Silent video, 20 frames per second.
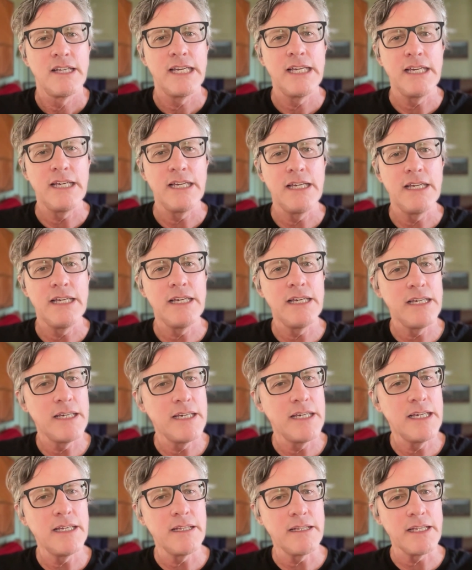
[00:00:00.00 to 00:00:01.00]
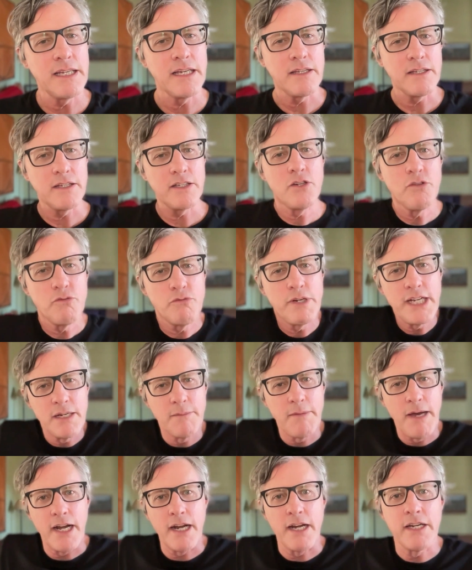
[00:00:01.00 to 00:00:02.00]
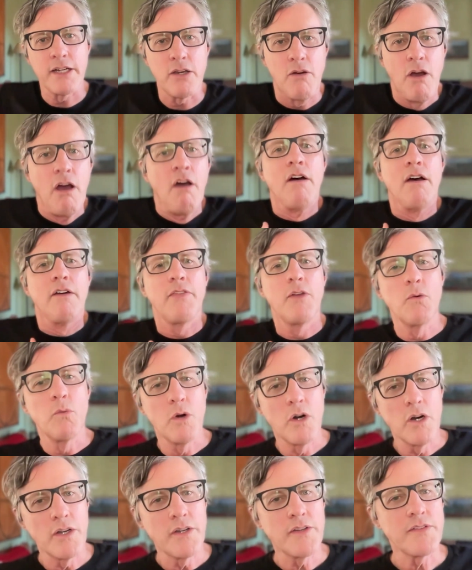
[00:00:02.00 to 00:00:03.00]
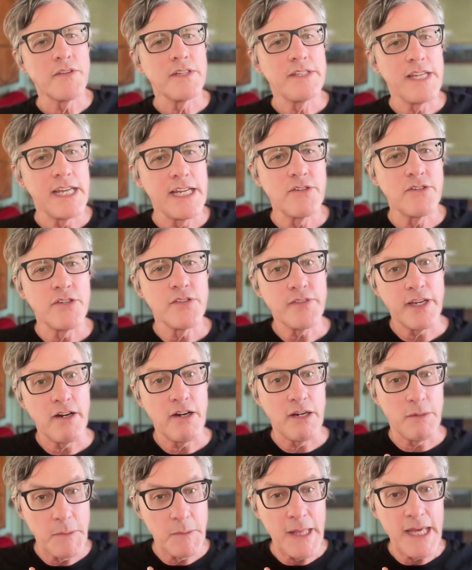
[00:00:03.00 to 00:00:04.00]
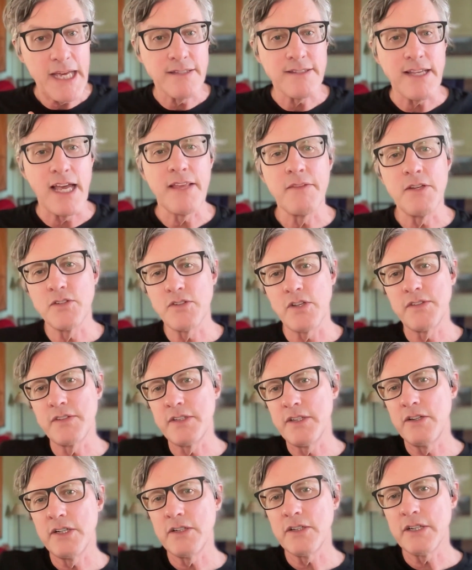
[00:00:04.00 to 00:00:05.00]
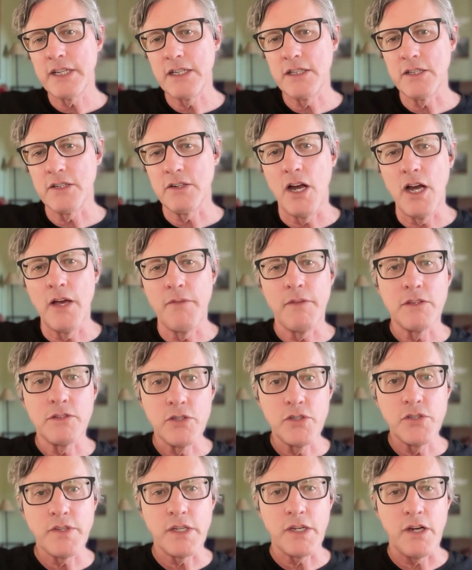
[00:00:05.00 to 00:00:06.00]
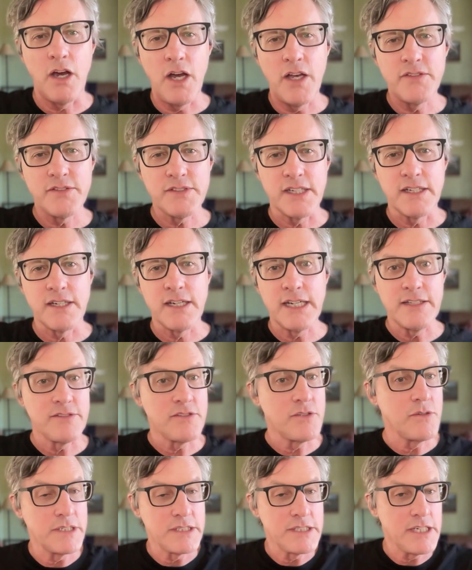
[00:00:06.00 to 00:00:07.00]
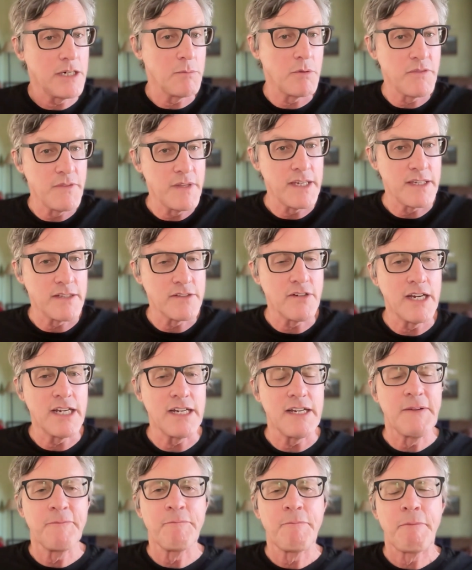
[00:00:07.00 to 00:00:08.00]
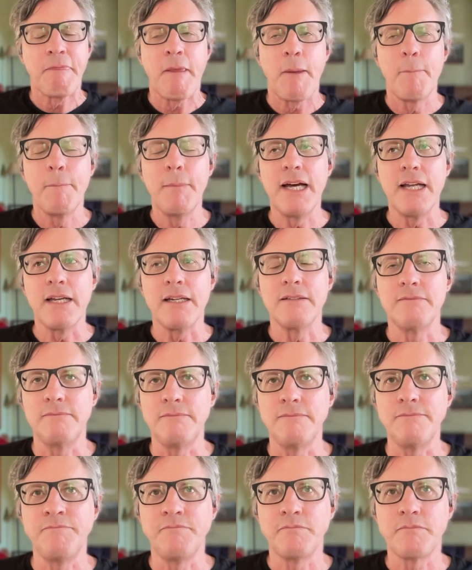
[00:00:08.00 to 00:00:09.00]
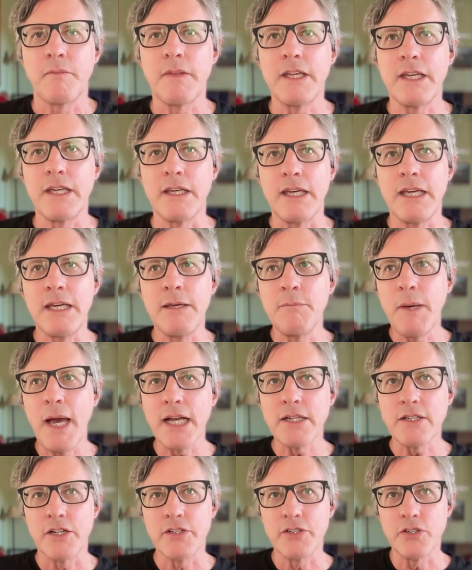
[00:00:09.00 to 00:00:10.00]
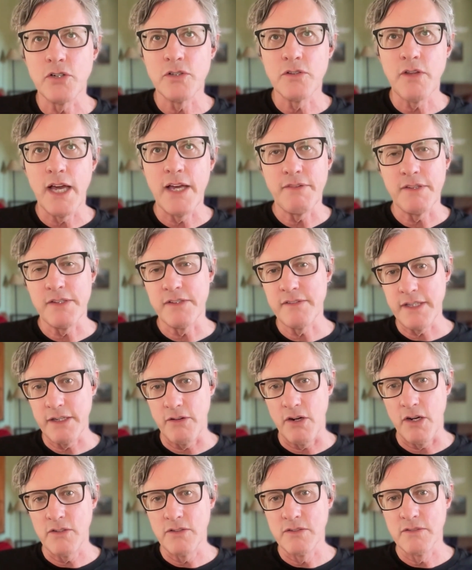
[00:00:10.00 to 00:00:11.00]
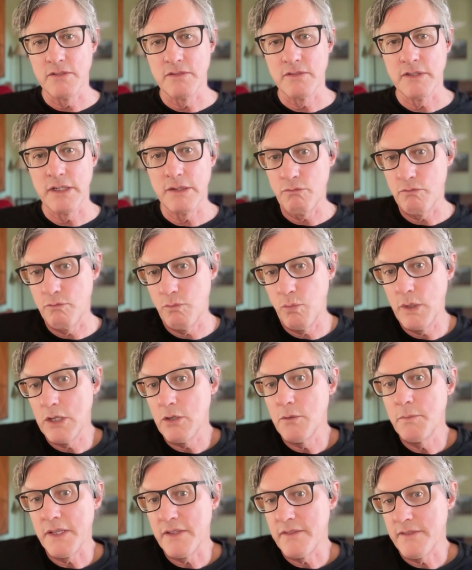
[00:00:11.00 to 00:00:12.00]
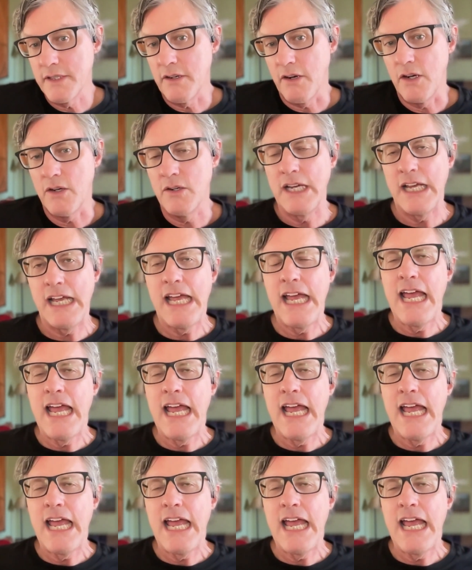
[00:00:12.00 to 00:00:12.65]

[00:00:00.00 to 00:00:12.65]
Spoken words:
you read about it and you go, the world is a dangerous, scary place. And there's a serial killer on the loose in Austin and he's doing terrible things, right? But the impact on your life is zero. It will be zero.